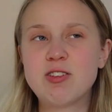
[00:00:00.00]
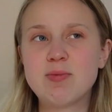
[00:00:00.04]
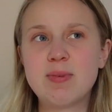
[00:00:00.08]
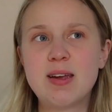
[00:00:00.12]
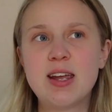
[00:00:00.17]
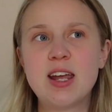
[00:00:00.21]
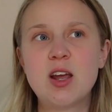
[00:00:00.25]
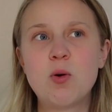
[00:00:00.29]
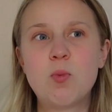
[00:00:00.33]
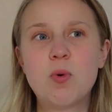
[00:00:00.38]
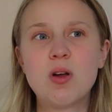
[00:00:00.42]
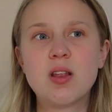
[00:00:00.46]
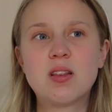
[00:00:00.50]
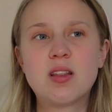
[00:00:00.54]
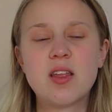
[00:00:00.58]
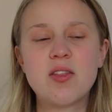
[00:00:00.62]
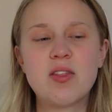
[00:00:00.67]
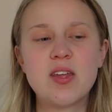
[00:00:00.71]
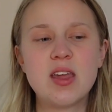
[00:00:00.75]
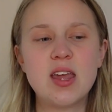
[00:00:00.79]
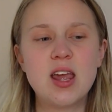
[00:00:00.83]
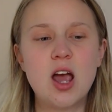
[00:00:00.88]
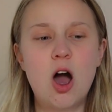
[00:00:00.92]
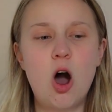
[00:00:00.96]
me with
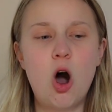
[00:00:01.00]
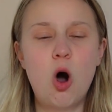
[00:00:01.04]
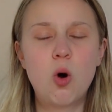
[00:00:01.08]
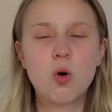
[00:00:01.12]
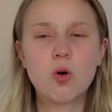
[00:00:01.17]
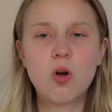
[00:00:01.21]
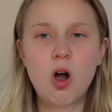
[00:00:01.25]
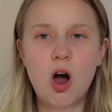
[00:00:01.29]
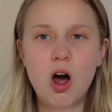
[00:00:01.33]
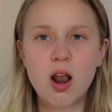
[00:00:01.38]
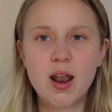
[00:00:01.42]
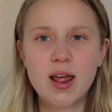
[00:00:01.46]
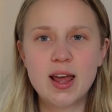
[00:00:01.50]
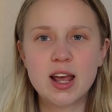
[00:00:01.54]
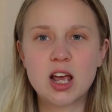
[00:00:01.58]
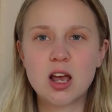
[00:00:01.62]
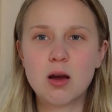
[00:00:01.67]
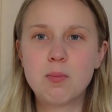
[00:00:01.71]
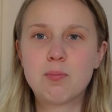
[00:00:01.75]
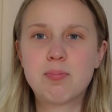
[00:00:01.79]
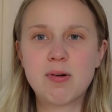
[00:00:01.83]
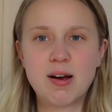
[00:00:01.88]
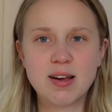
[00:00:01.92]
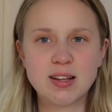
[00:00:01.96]
the whole colic
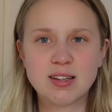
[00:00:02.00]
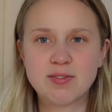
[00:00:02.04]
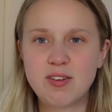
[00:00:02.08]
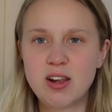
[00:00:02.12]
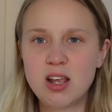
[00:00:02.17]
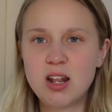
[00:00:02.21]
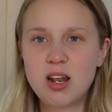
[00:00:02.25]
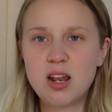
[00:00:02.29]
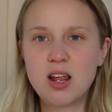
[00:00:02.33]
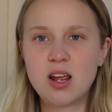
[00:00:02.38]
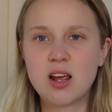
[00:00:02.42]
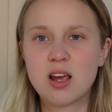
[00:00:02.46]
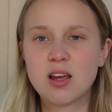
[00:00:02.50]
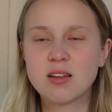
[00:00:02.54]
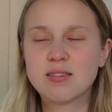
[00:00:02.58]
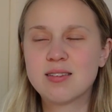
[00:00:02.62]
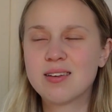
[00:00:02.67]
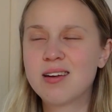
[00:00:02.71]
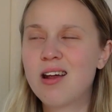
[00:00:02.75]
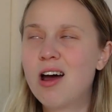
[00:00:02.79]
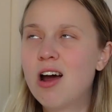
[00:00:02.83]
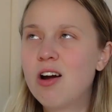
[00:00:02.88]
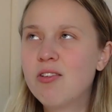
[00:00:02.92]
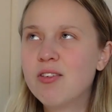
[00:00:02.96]
breastfeeding
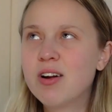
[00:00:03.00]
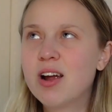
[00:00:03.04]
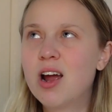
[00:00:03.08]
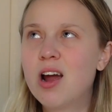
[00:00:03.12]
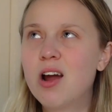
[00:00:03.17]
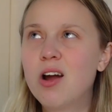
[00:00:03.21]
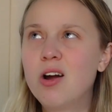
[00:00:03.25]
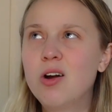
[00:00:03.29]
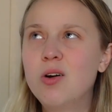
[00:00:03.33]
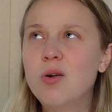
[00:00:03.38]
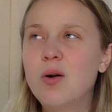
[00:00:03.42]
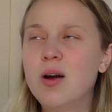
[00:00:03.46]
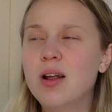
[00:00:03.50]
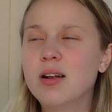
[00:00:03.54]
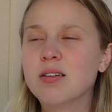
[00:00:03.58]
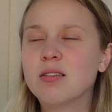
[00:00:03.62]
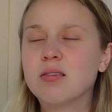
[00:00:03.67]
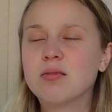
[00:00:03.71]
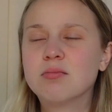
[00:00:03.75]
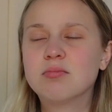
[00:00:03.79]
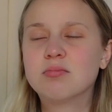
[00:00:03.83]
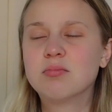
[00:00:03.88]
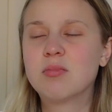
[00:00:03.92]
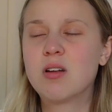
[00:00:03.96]
scenario
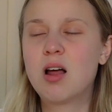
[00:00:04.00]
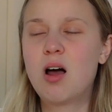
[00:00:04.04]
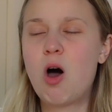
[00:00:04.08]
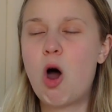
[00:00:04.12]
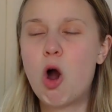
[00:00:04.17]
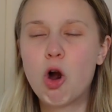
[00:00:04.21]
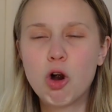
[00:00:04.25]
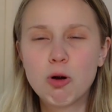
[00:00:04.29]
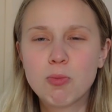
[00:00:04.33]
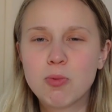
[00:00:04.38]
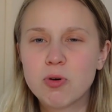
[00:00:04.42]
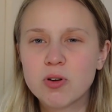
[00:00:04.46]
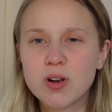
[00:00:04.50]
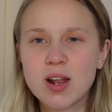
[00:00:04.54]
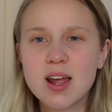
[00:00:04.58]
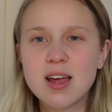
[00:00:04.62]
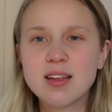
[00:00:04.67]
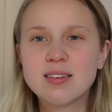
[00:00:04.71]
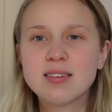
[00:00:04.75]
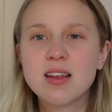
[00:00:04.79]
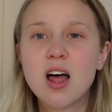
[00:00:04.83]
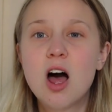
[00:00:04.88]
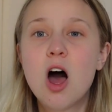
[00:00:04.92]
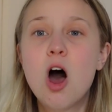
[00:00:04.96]
and
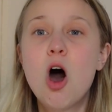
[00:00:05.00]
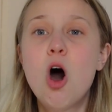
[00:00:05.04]
horribleness